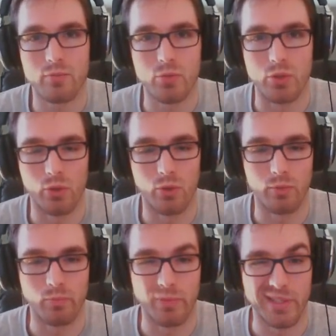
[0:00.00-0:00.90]
So
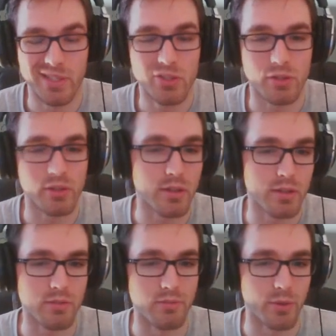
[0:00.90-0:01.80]
essentially,
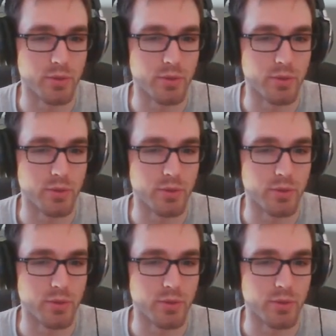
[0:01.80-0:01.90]
it's very